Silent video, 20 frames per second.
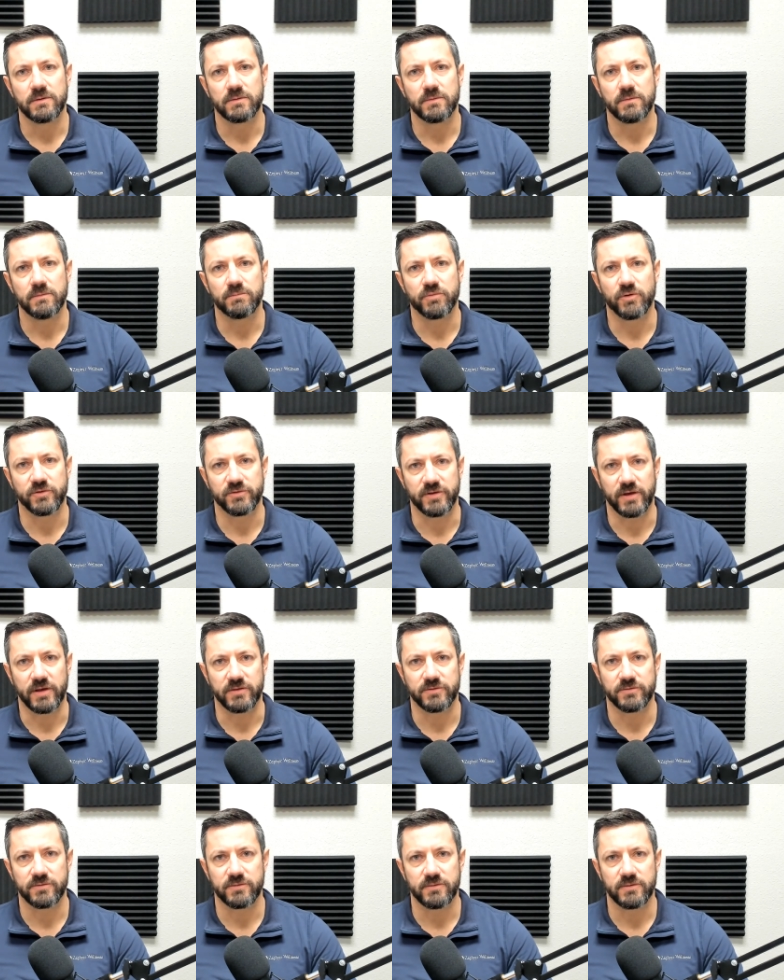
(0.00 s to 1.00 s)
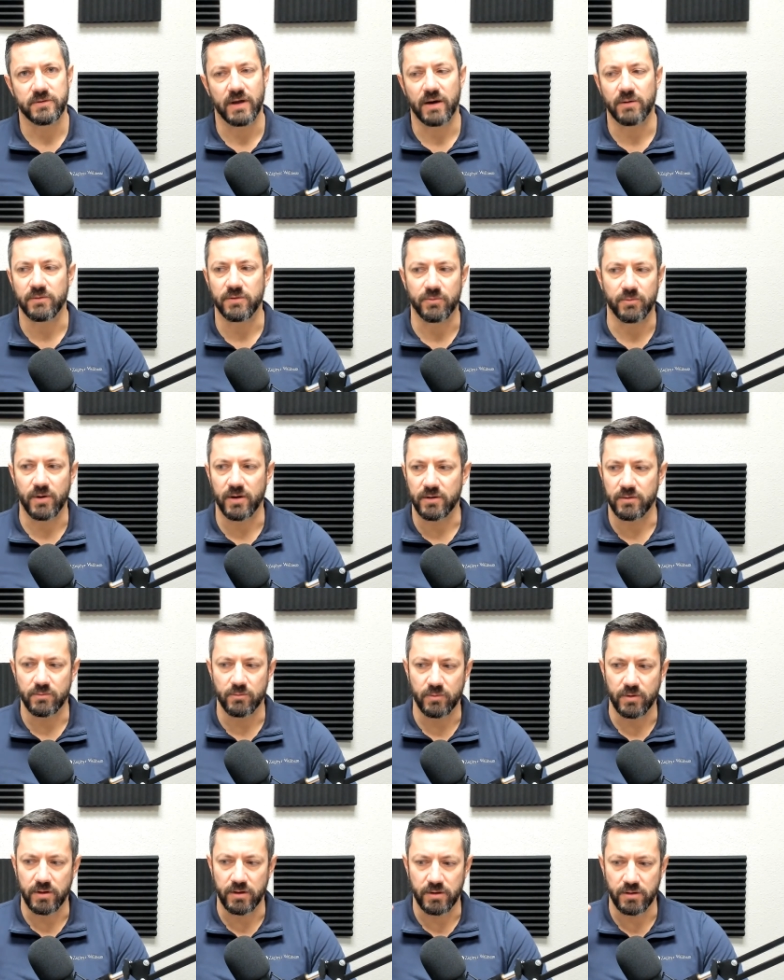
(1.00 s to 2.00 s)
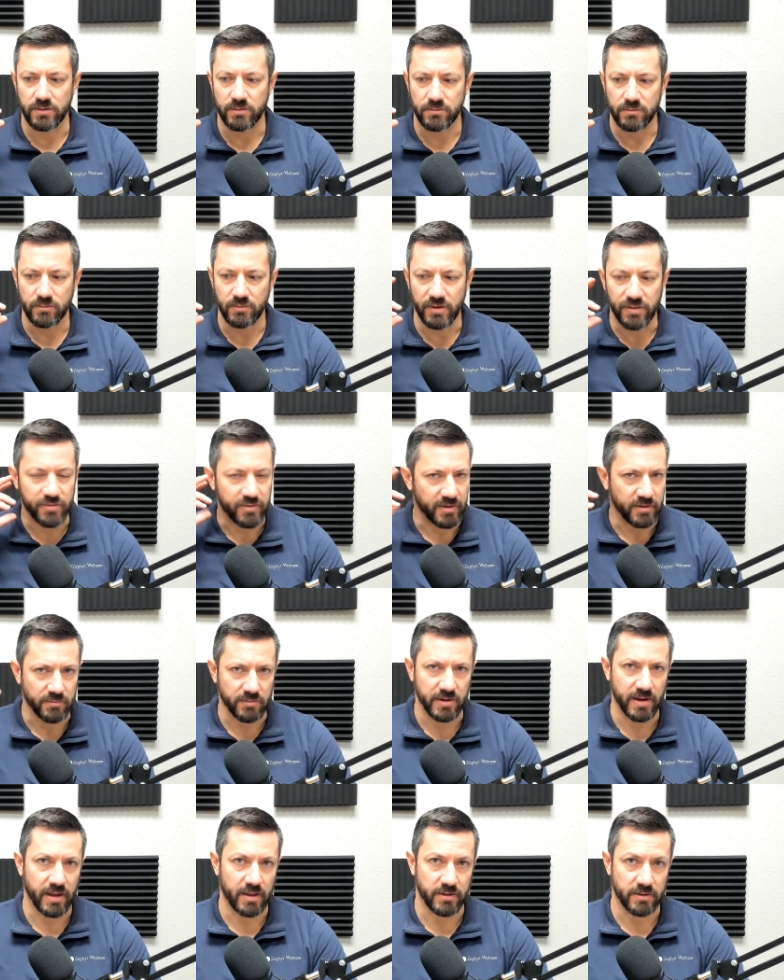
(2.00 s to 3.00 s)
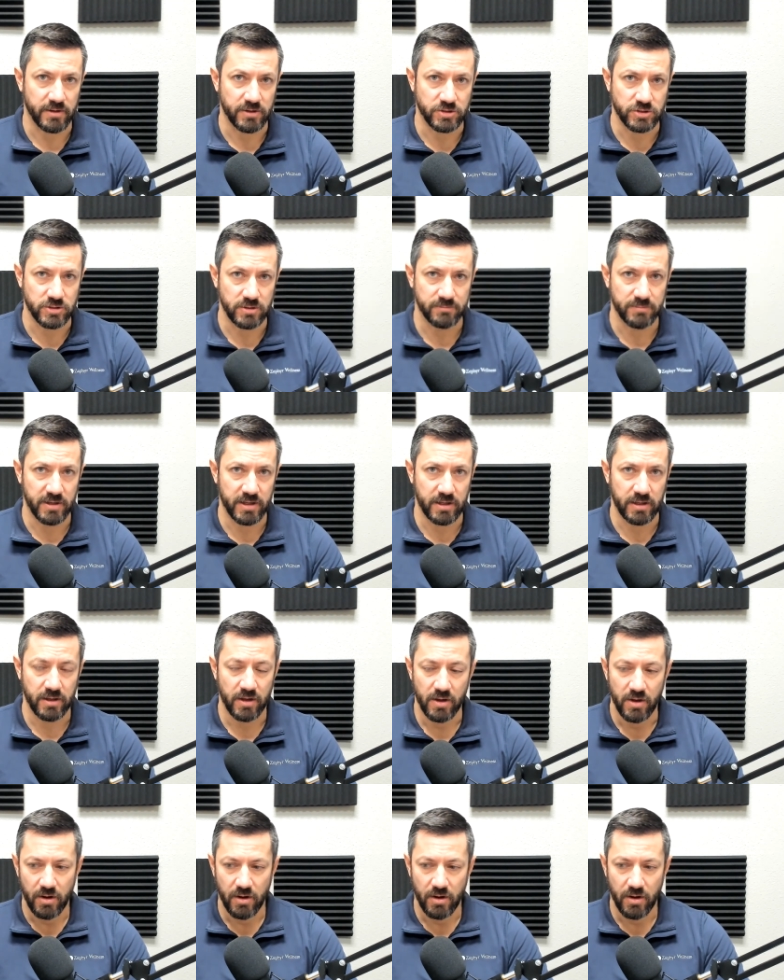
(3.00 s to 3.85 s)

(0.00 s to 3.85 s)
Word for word: presents, not with what we we think reality should be